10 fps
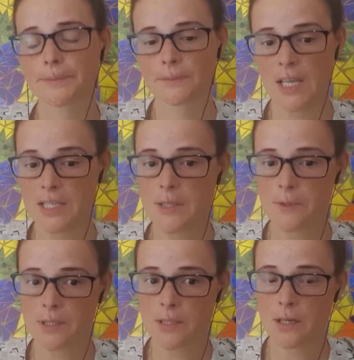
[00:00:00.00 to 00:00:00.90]
Then she
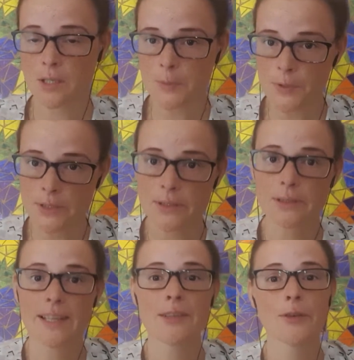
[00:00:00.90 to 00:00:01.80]
was in the
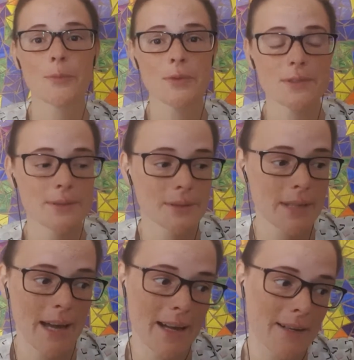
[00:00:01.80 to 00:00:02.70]
hospital, and the hospital,
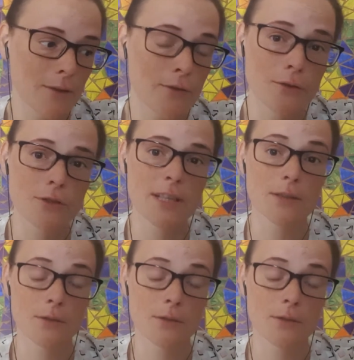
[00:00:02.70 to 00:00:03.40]
yeah, of course,